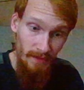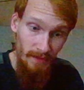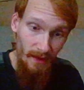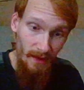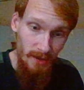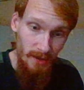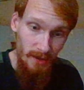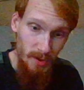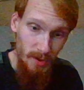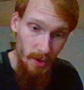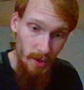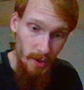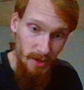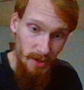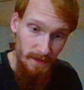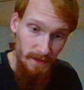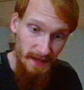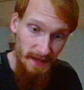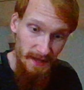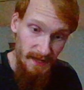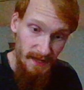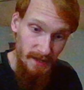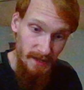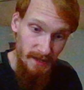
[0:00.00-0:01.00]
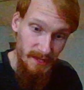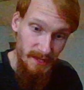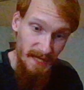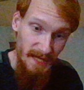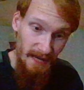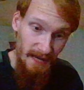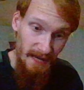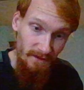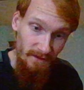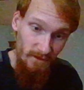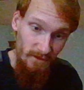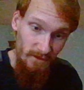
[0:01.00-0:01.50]
George Pickens had
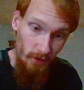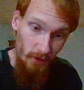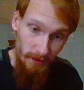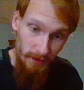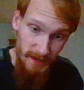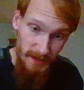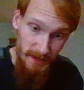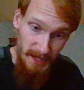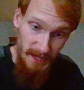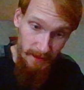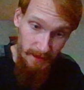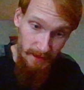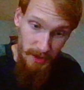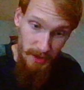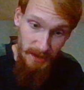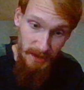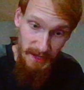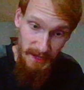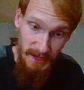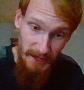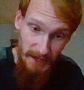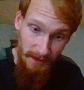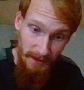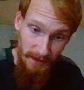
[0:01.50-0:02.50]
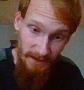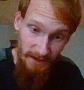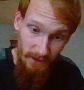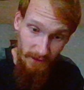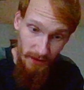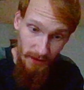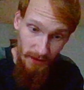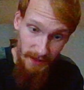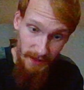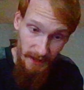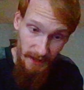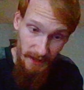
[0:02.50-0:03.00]
4 receptions, 74
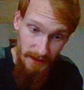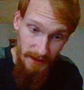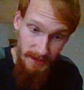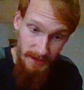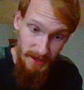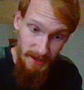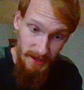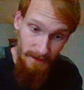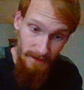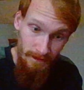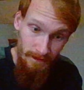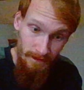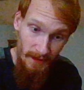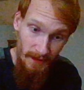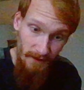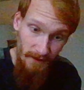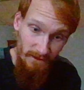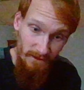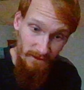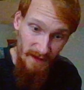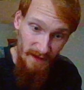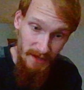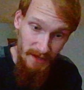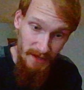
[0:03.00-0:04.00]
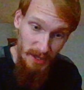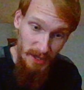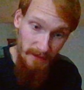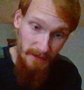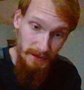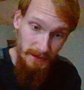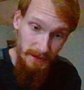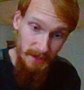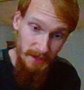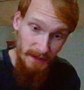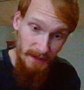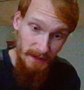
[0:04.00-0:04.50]
yards. Van
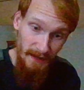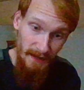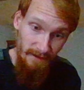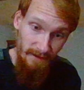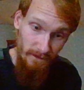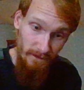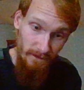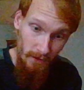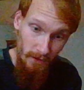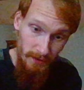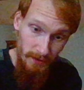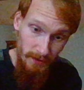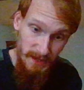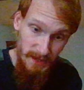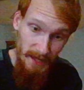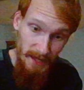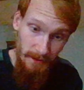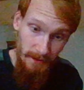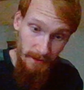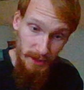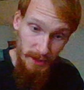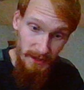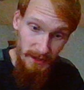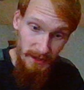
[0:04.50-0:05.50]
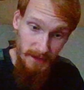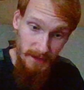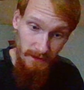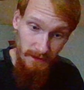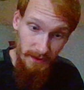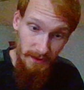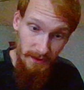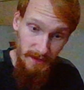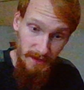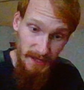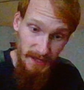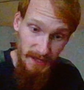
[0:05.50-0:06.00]
Jefferson had 4 receptions for
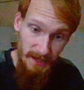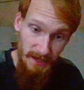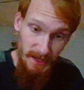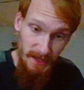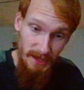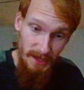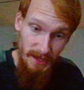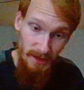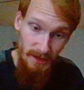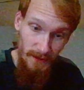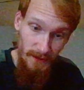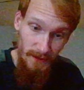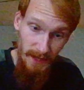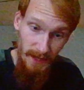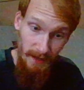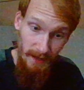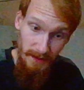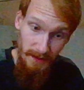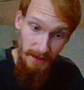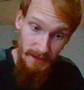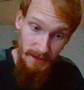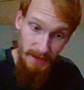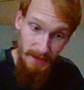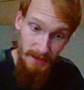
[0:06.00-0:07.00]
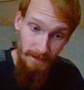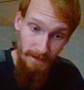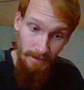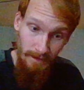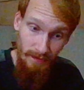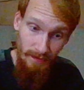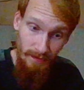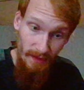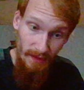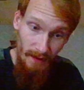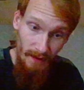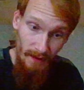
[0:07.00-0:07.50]
62 yards.
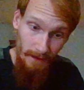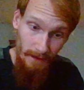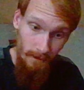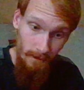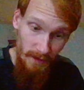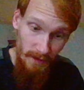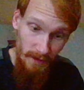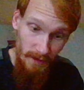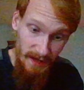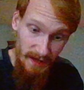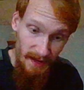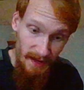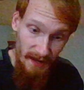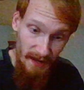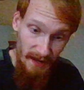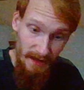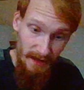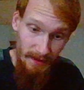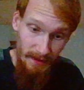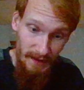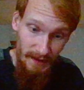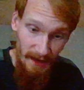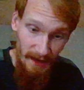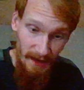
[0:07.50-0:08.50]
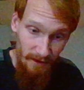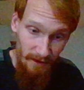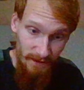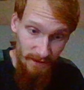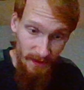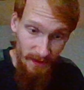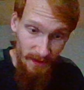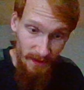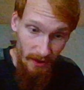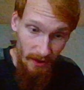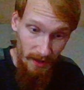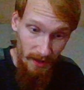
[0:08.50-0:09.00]
We had Calvin
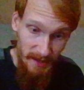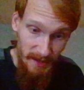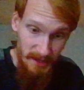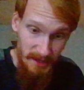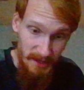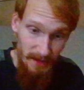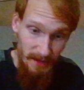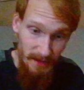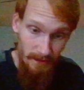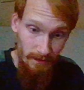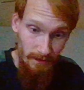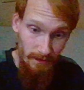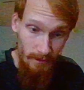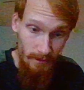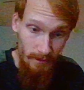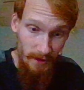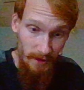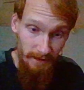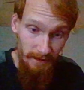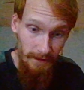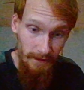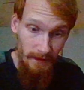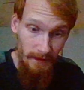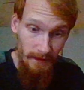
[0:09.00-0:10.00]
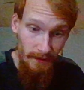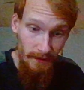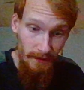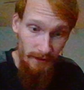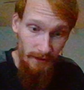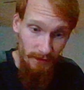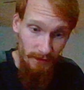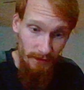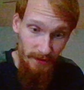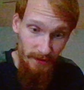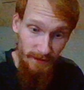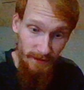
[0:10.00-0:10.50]
Austin with 3
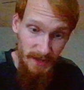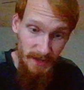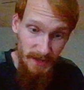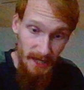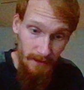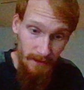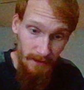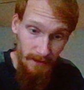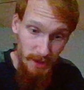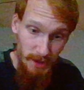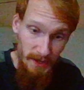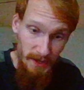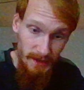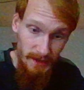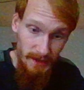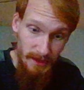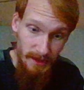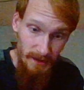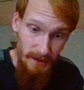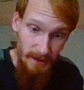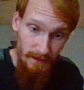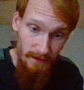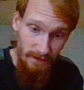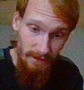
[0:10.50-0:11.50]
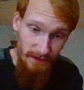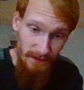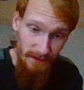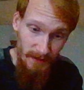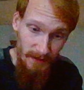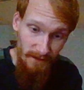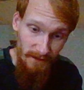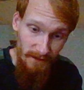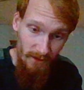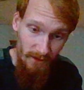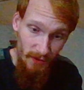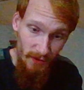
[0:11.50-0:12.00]
receptions,
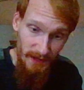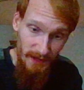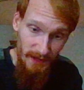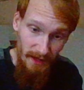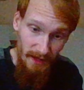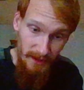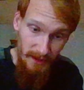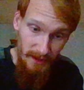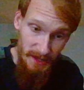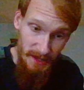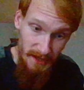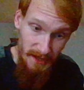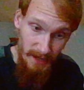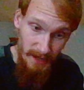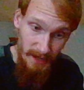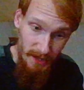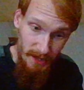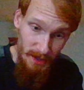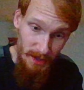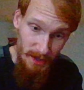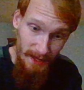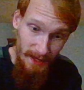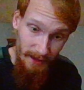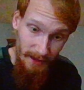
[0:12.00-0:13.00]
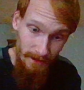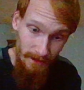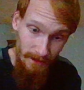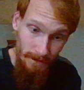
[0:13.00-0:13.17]
54 yards, and a touchdown.